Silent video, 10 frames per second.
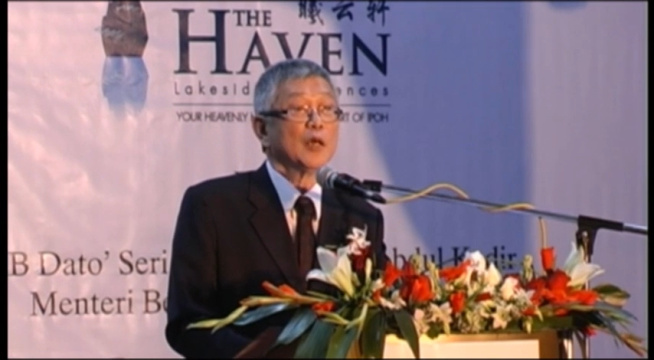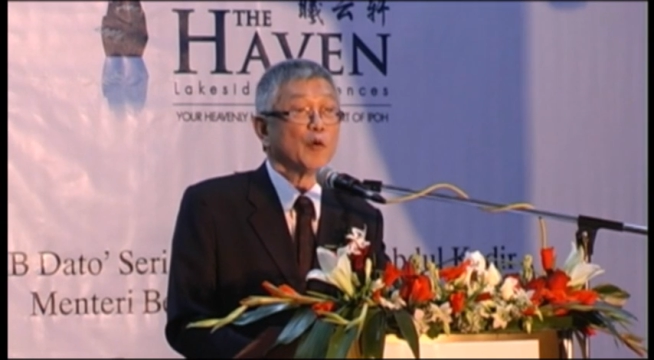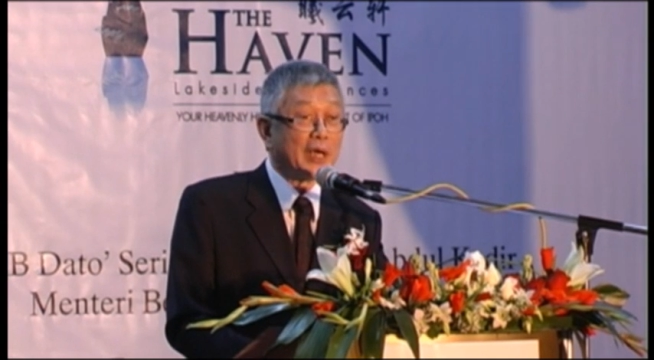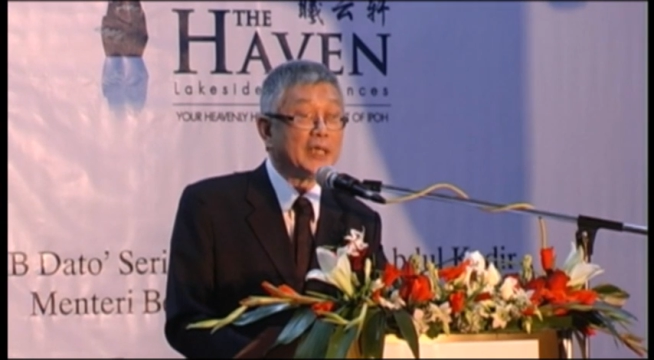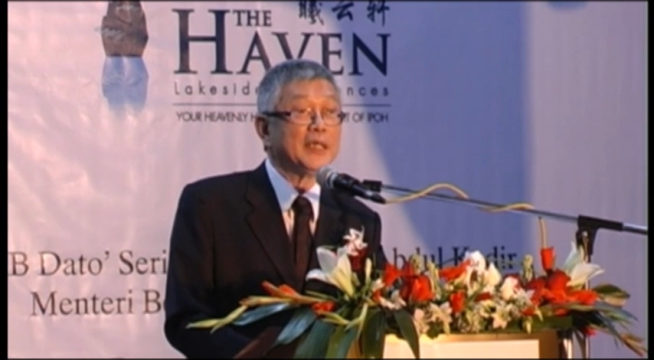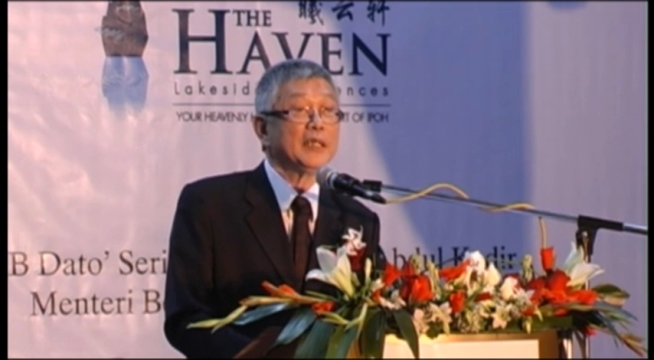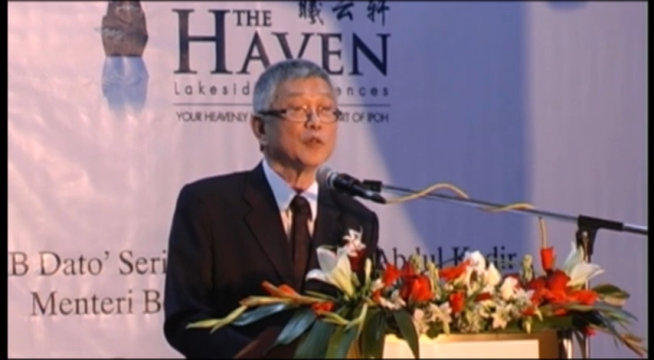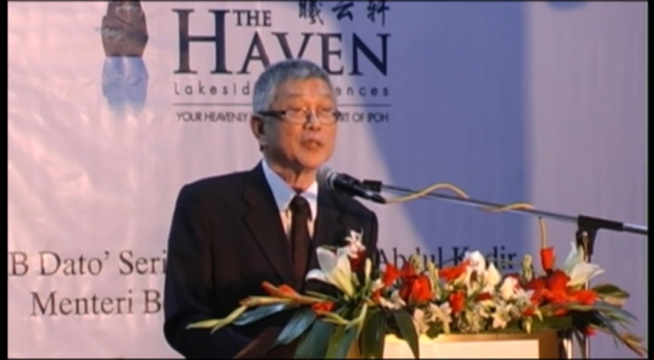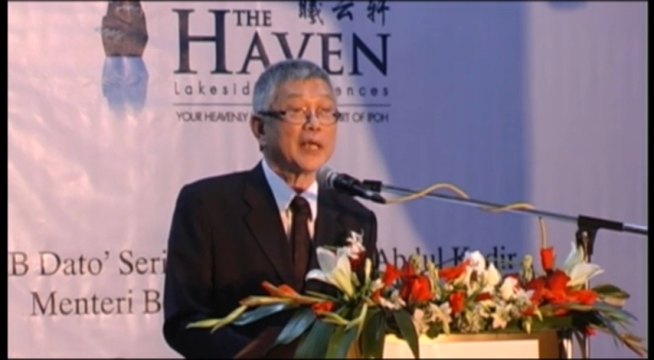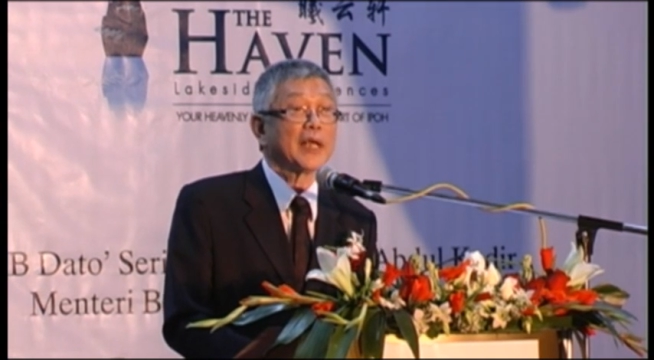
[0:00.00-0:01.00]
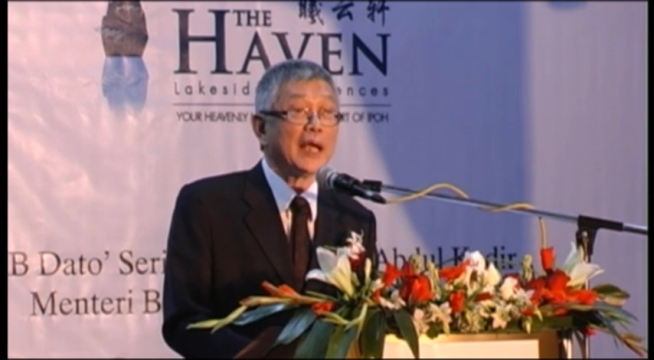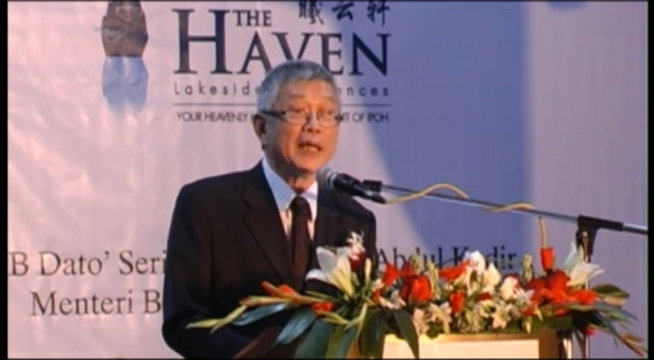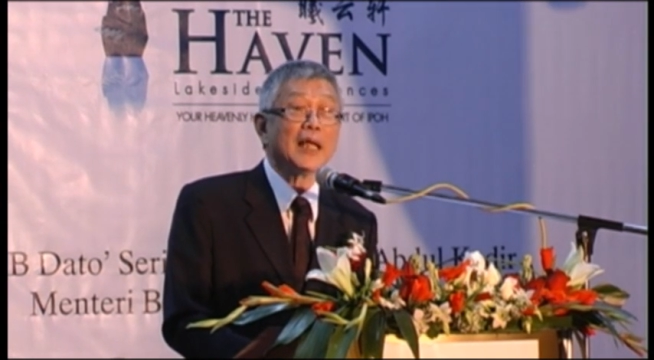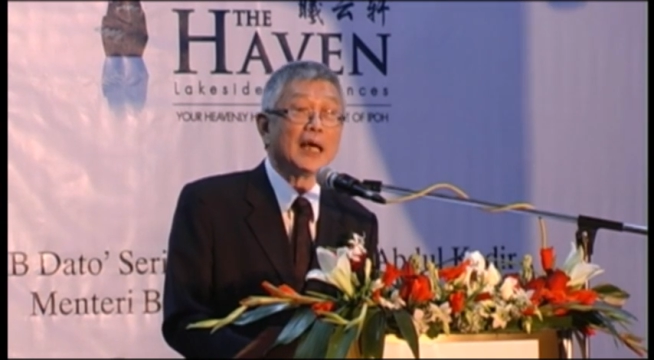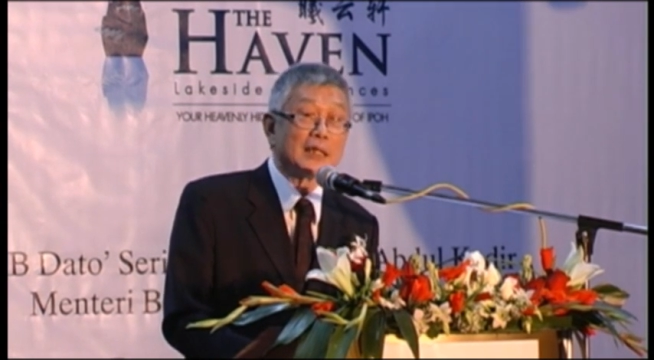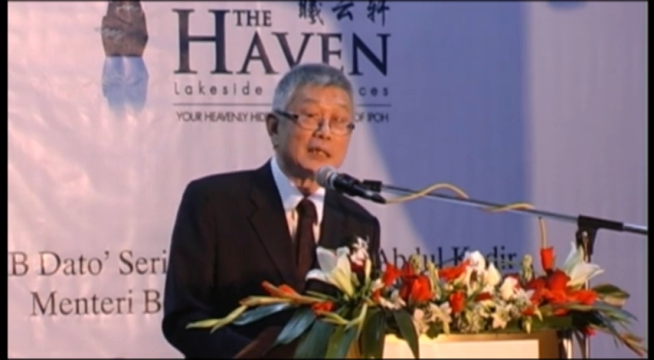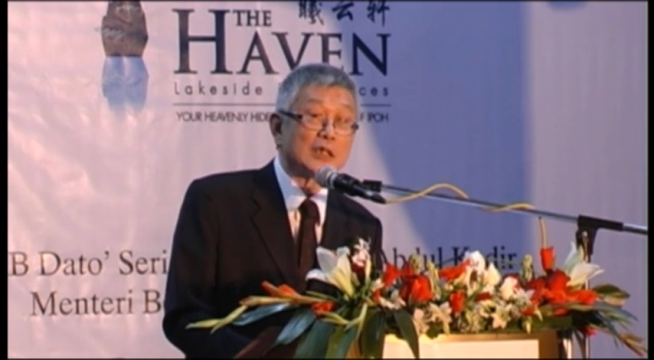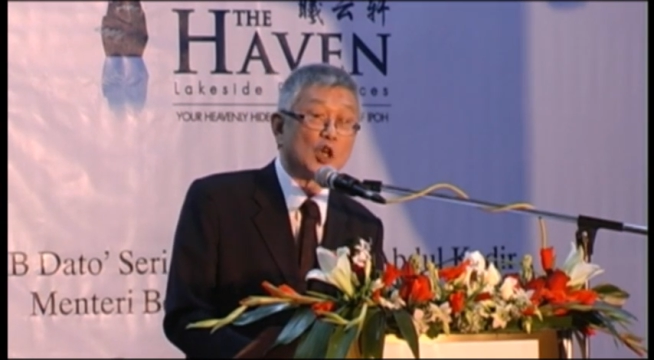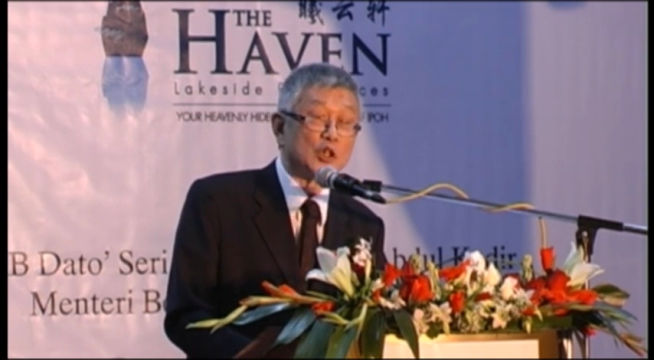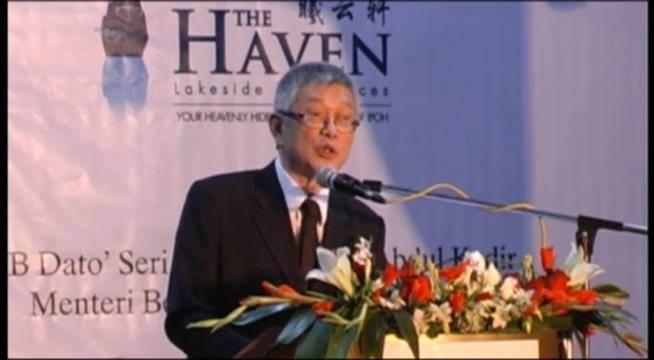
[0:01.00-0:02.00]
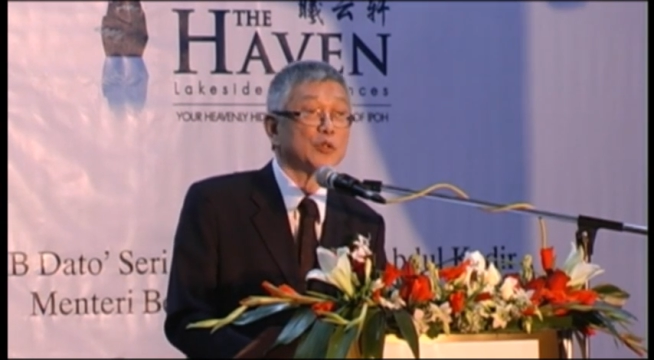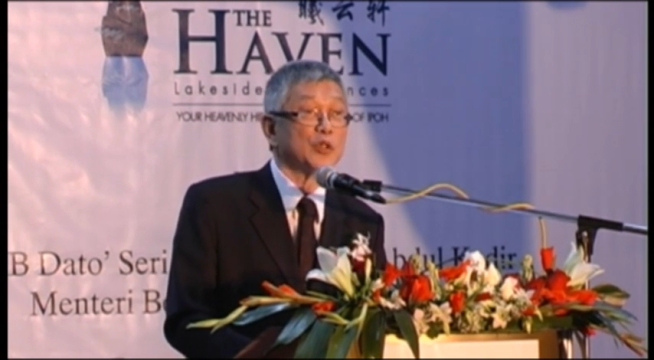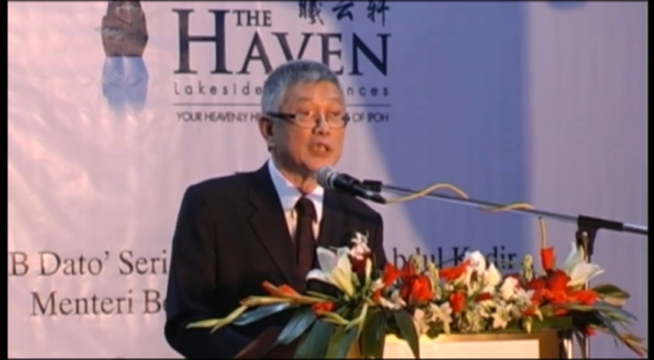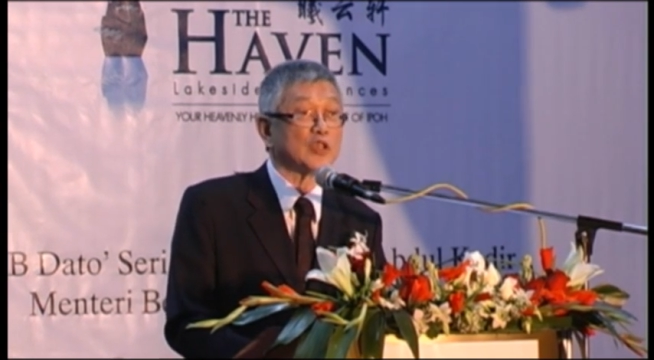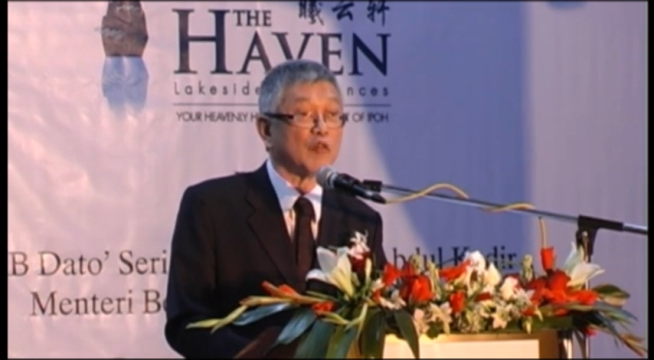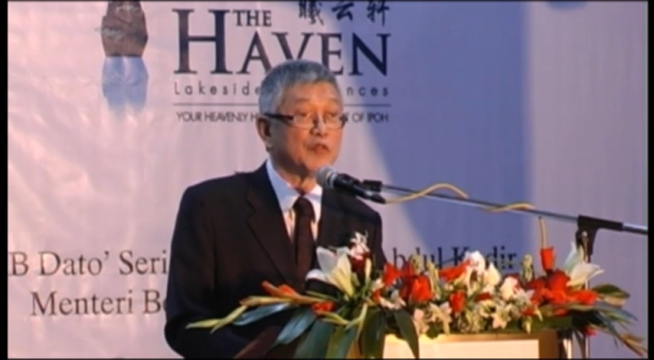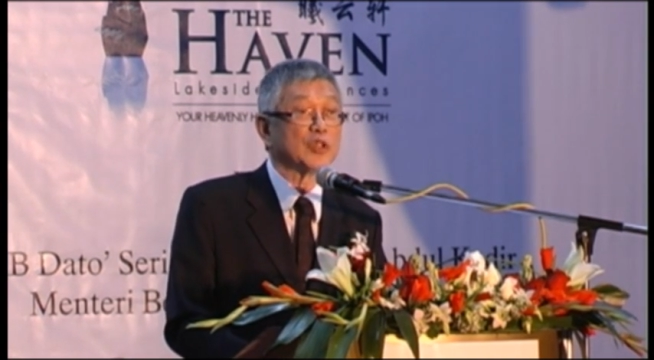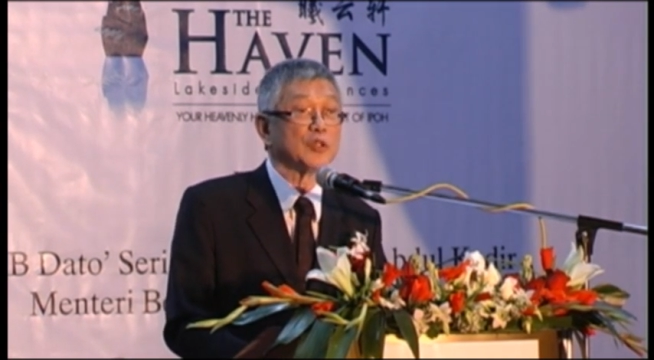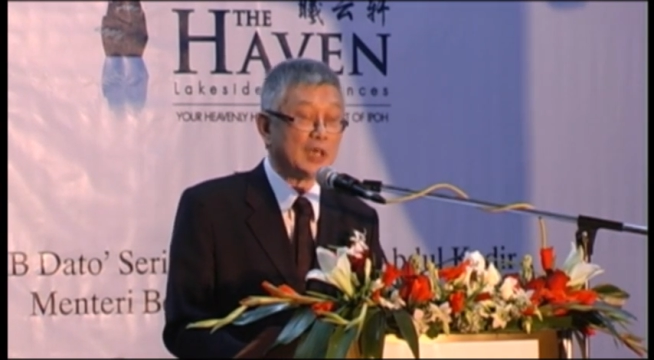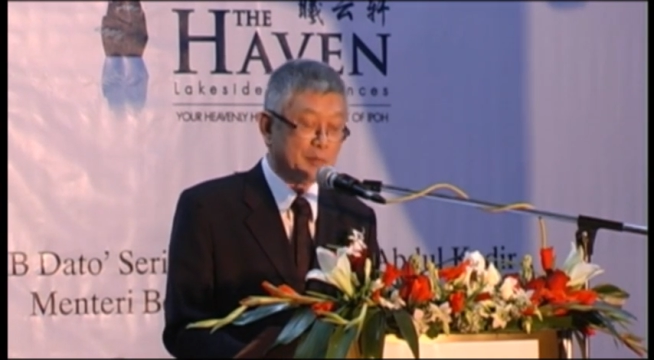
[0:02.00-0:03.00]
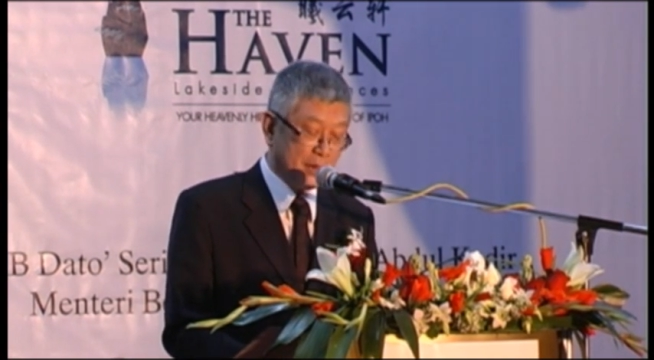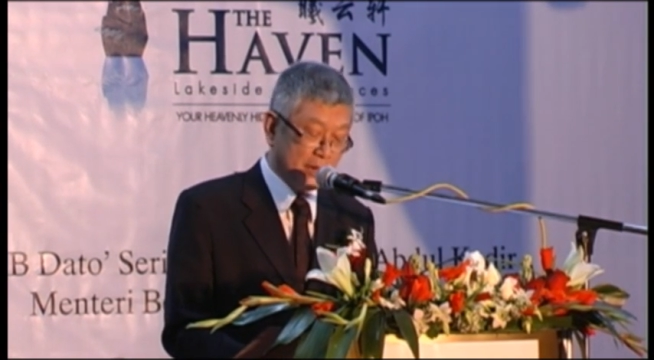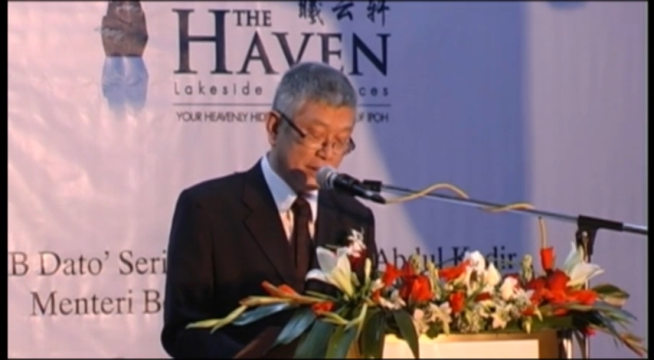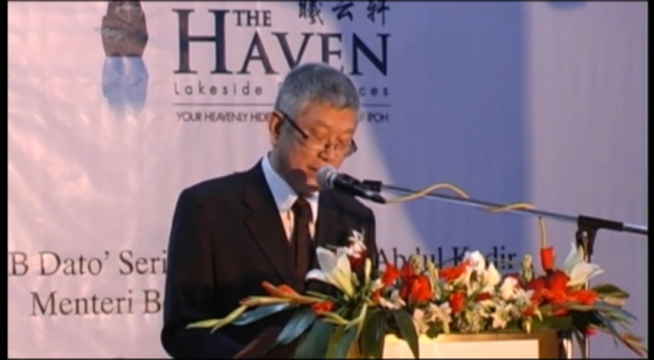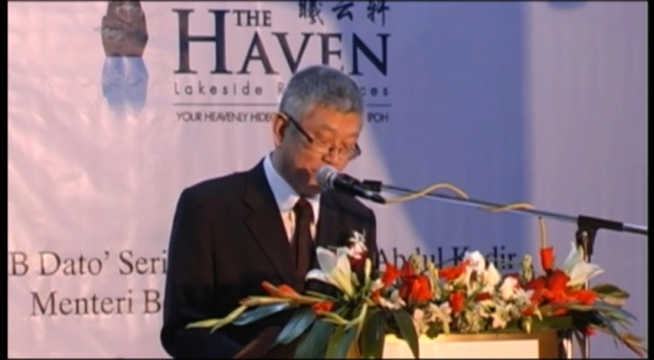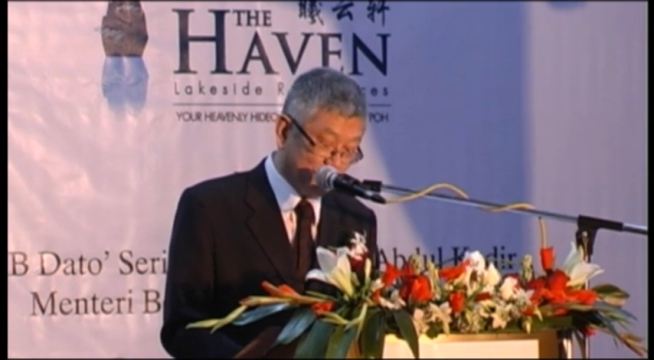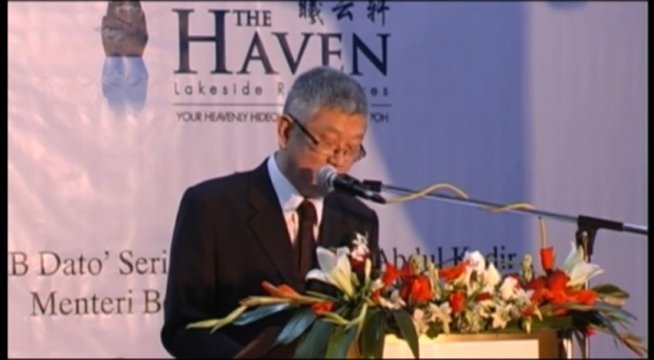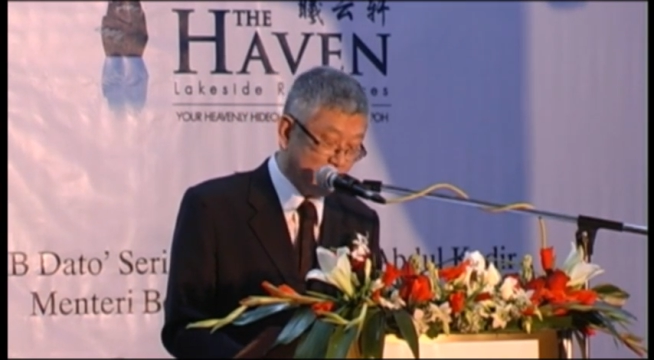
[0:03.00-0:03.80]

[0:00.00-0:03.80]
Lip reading: ready to take any other condo units offered to them, is very